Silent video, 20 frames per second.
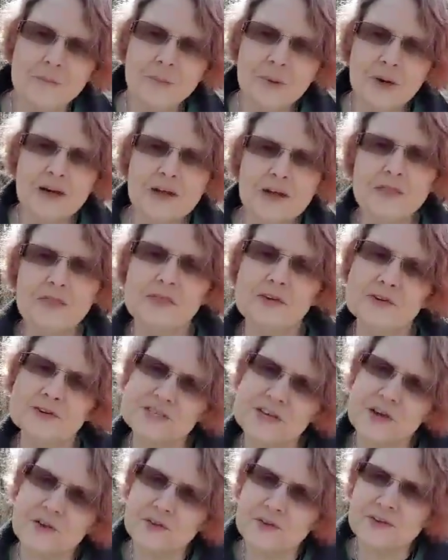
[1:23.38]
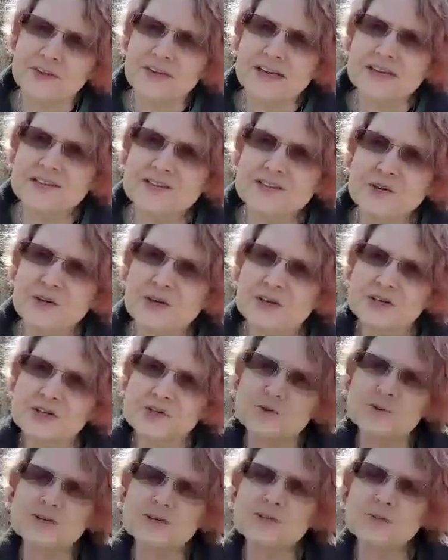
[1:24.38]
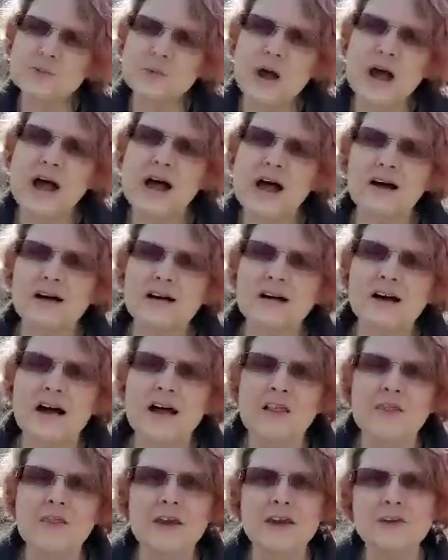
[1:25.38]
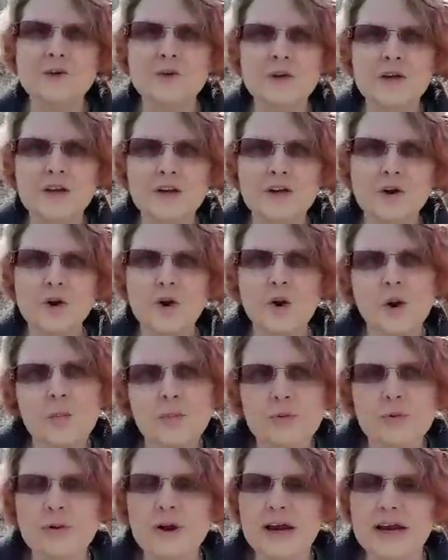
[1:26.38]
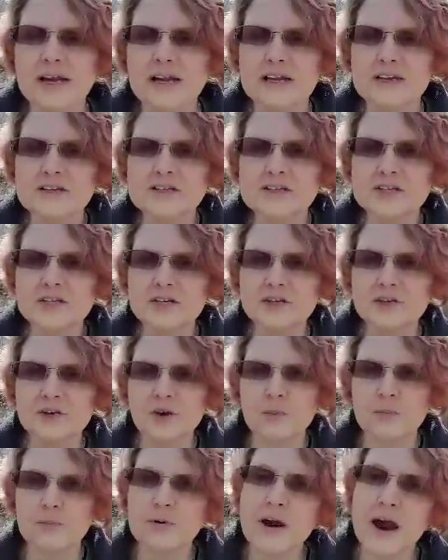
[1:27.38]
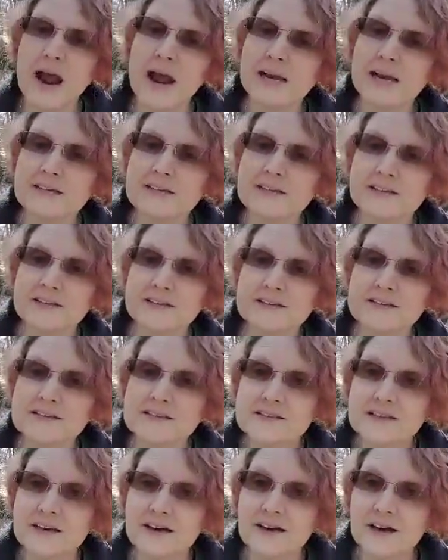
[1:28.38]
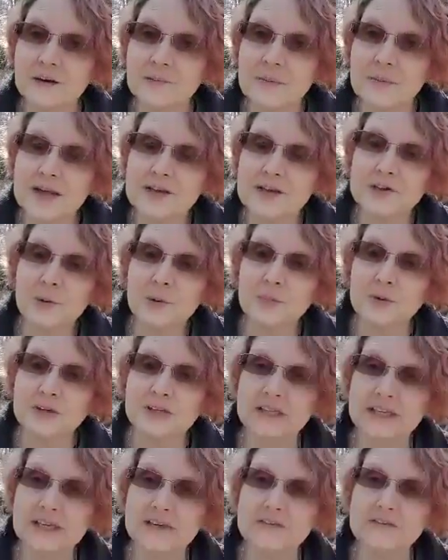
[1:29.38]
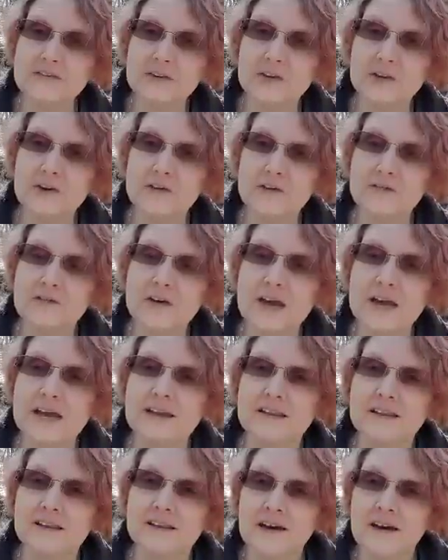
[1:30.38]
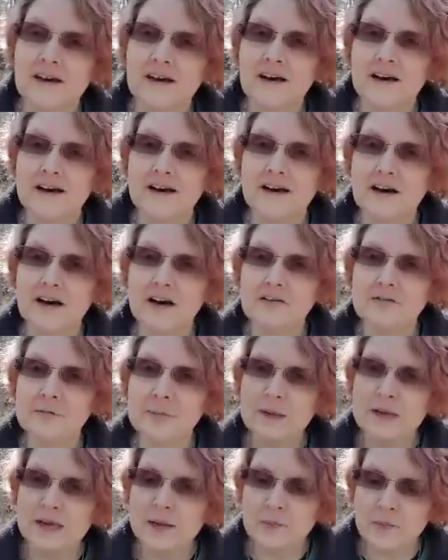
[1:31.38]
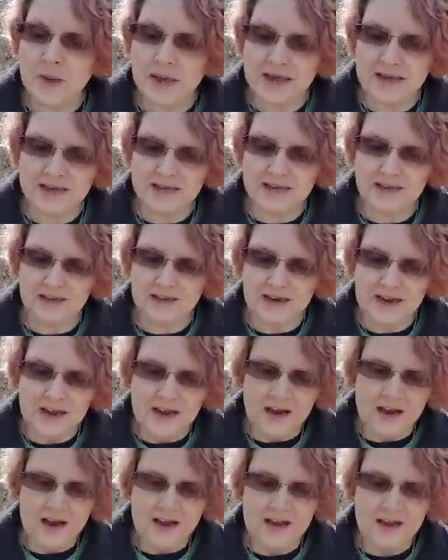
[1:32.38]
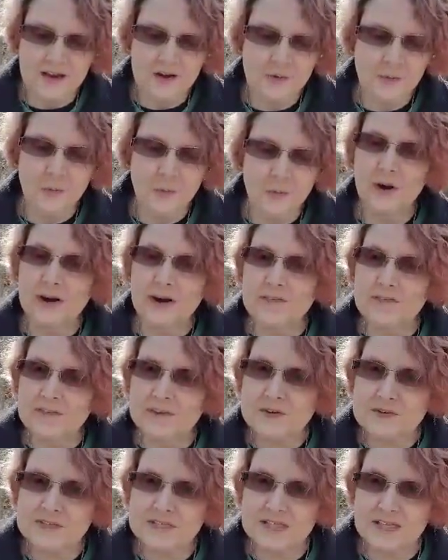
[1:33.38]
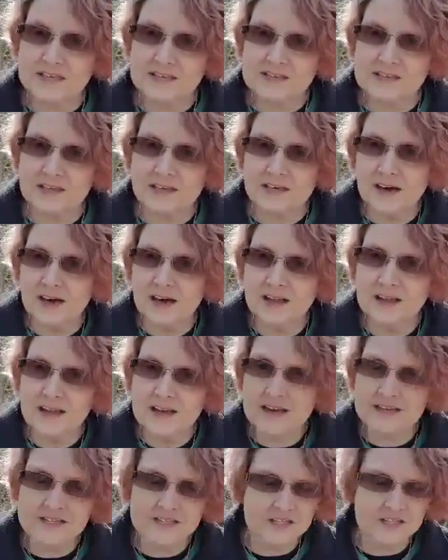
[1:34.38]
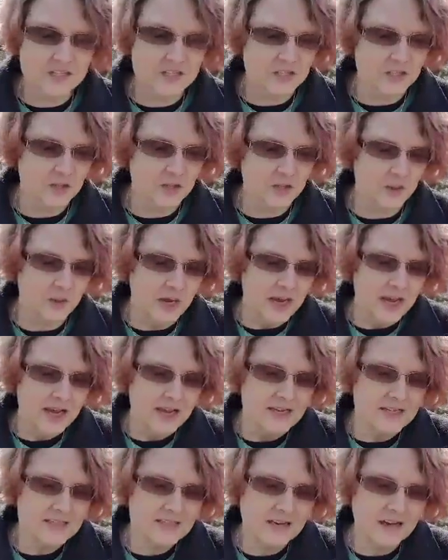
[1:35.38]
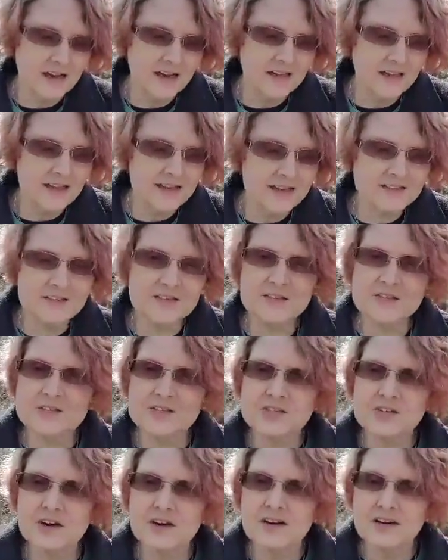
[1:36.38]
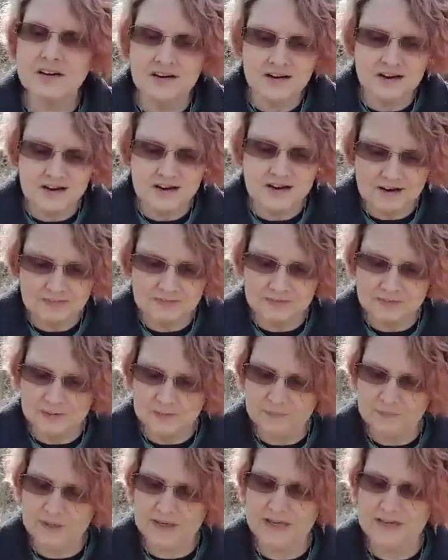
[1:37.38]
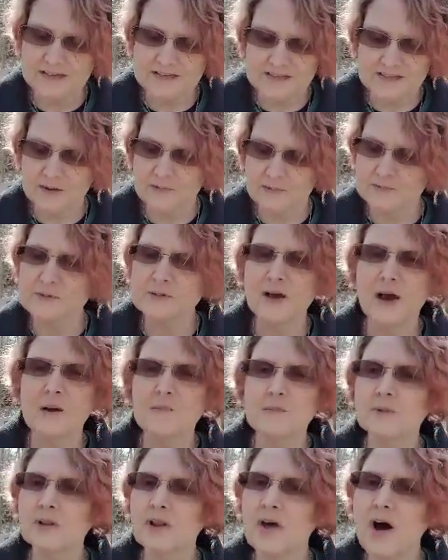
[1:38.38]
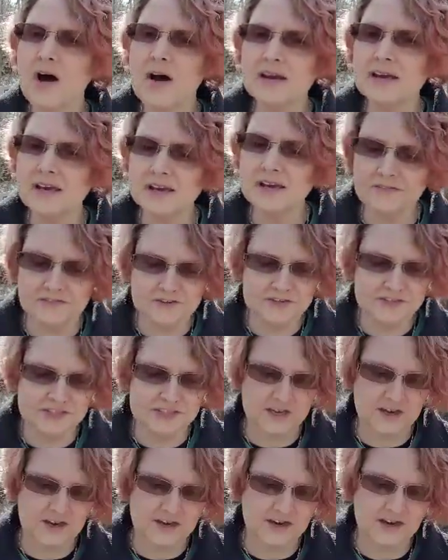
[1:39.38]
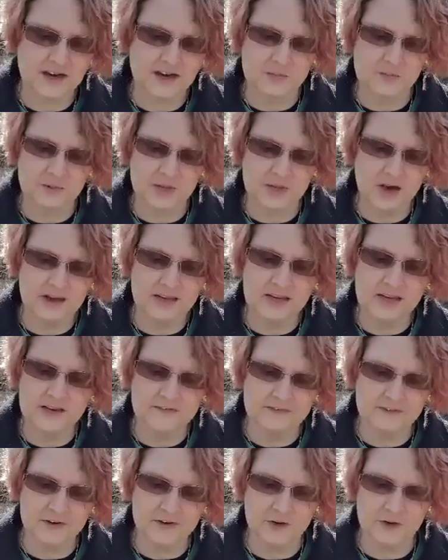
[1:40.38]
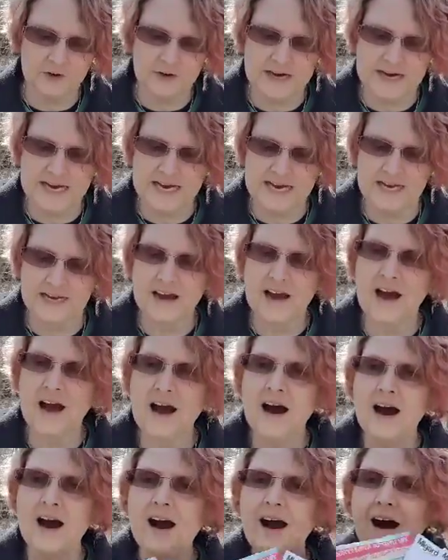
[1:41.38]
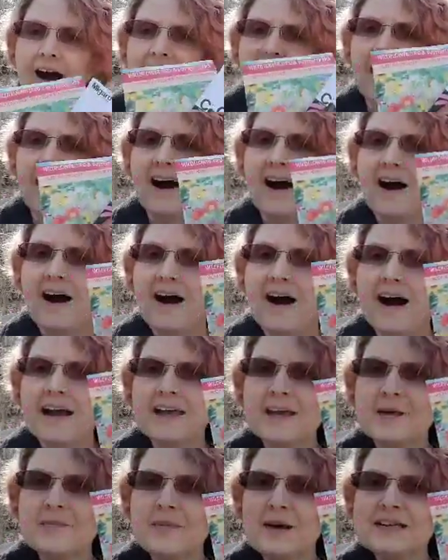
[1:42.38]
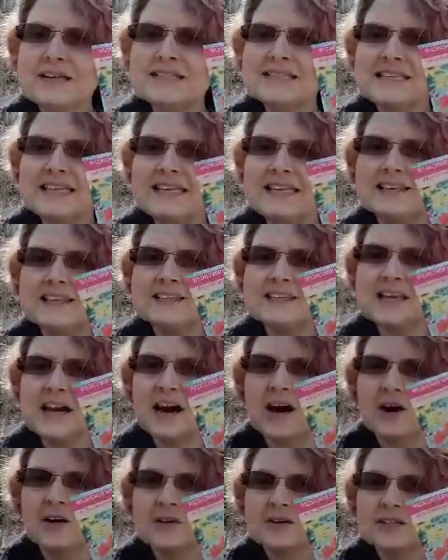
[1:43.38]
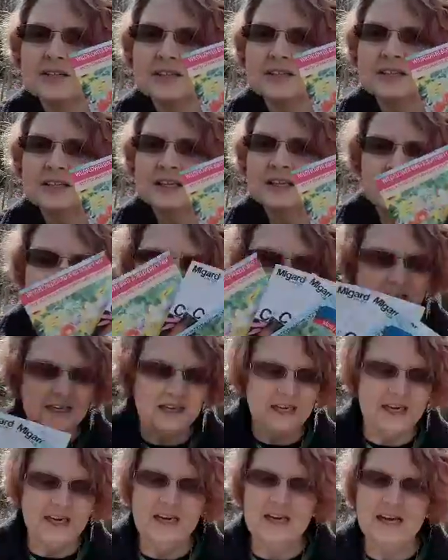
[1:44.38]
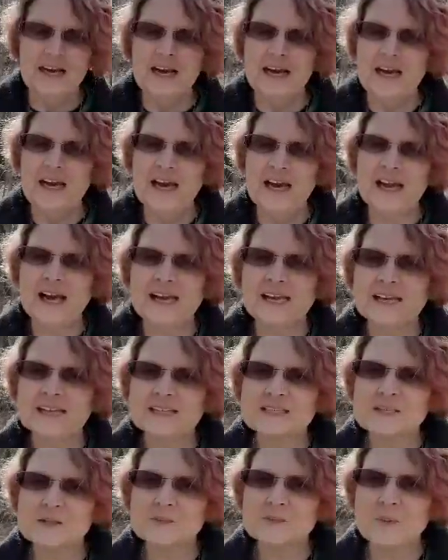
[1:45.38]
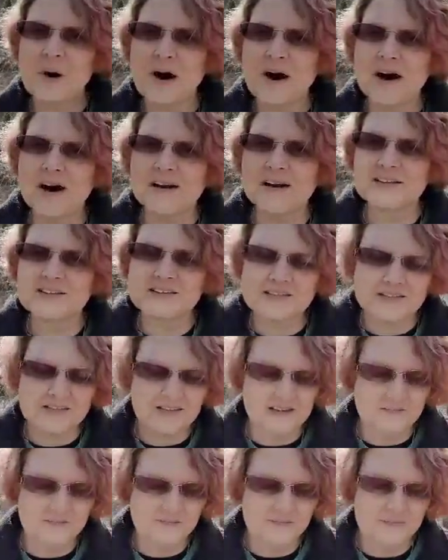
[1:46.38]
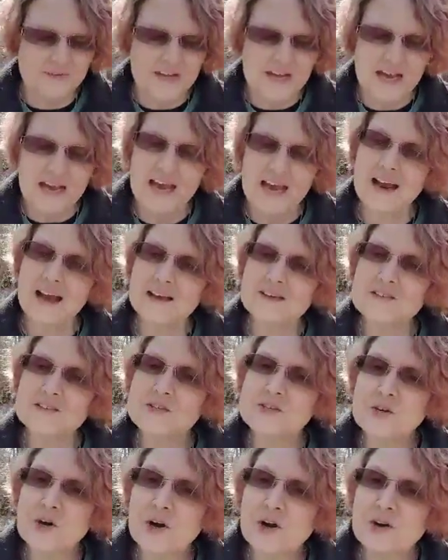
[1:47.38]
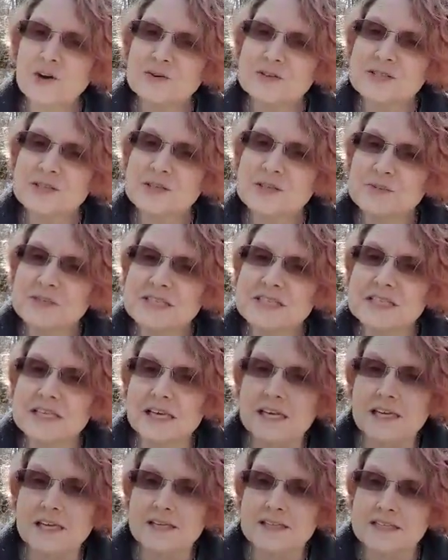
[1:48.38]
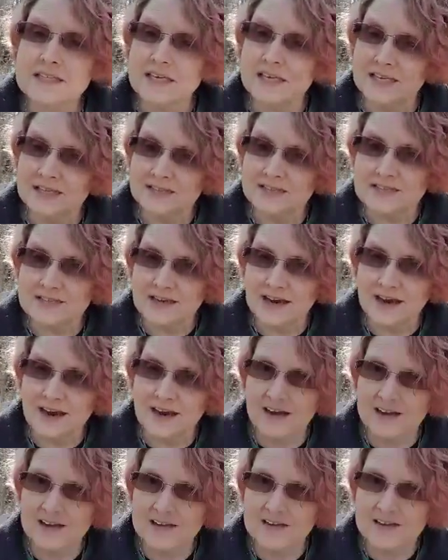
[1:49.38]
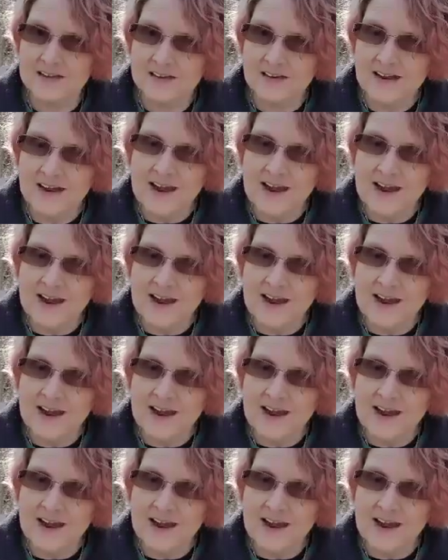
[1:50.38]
But there's other things you can do as well that you can incorporate into your practice and your belief and your faith of being pagan. And one of those things that I like to do is I like to start off, because I'm longing for sun and I'm longing for green. I get my seeds out and I get some pots and I start some seeds inside.